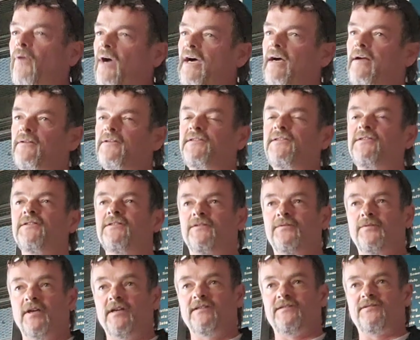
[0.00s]
wow, this
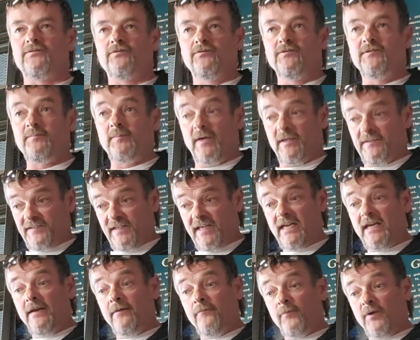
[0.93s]
is a nice sluice box.
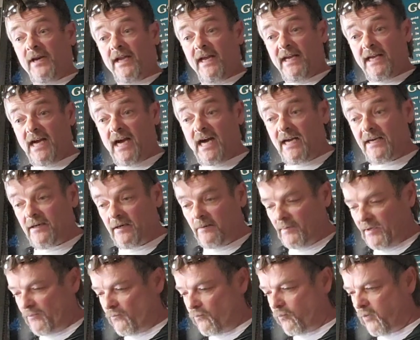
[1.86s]
And when I got it,
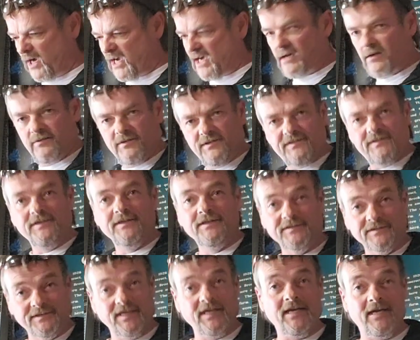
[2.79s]
I'm like, wow, this
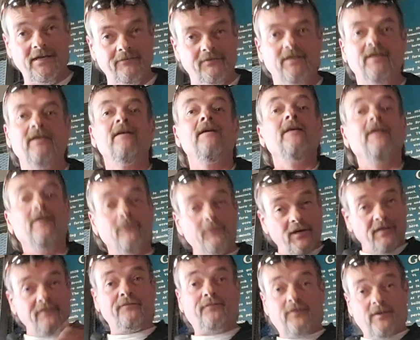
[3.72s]
thing's heavy.
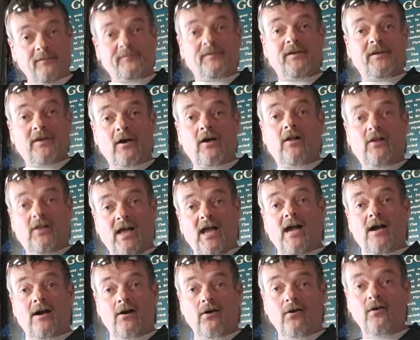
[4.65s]
And when I flipped it all
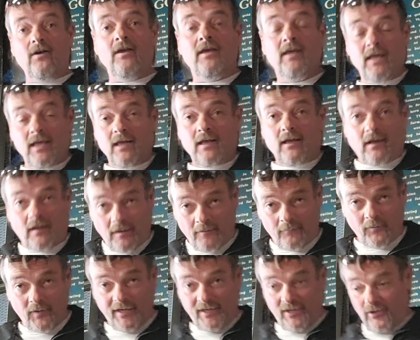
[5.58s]
out,
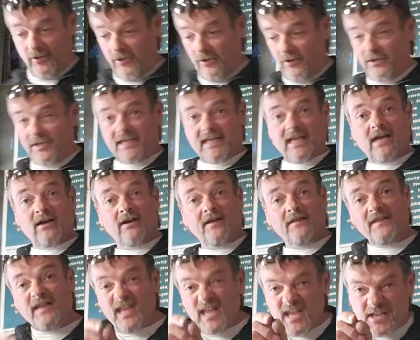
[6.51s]
I'm like, holy cow,
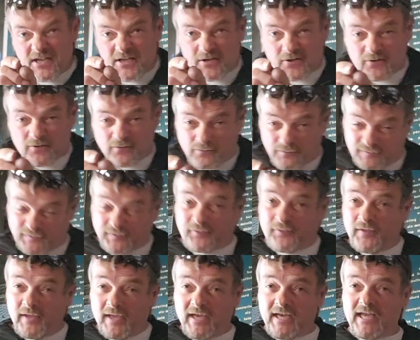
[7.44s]
and they use
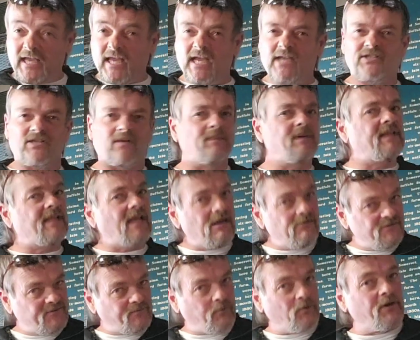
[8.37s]
thick gauge. I mean,
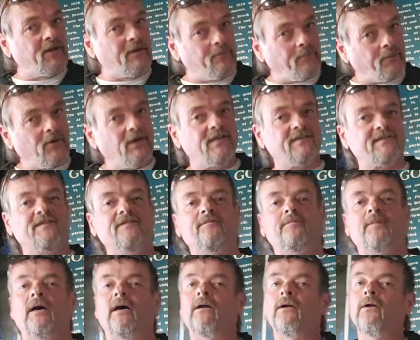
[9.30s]
that was pretty
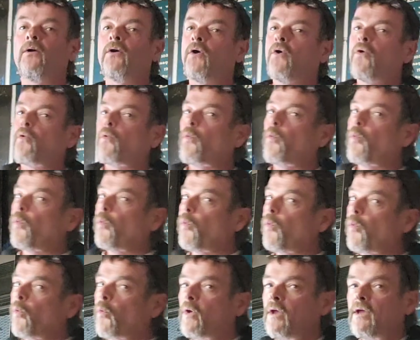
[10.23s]
impressive, but
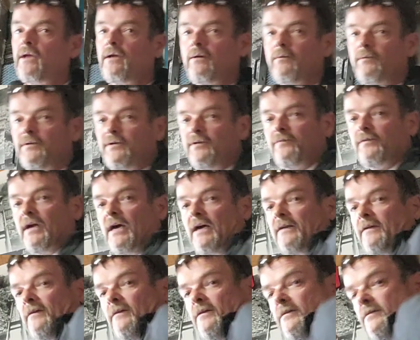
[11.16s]
when you've
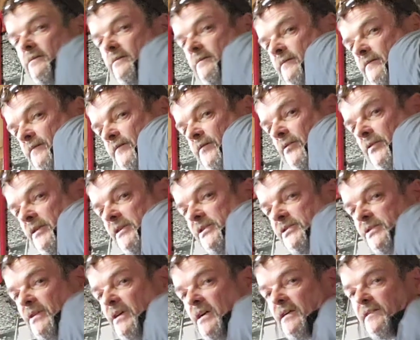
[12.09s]
got a
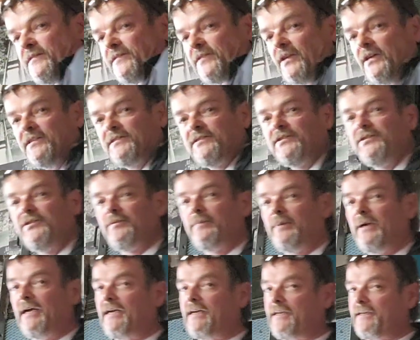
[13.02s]
4-inch long slice in your
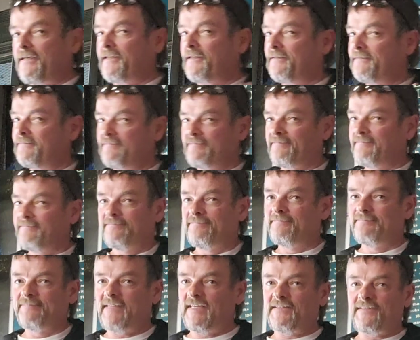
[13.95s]
back,
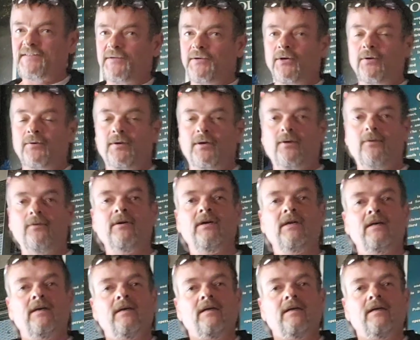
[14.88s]
that's a no-no.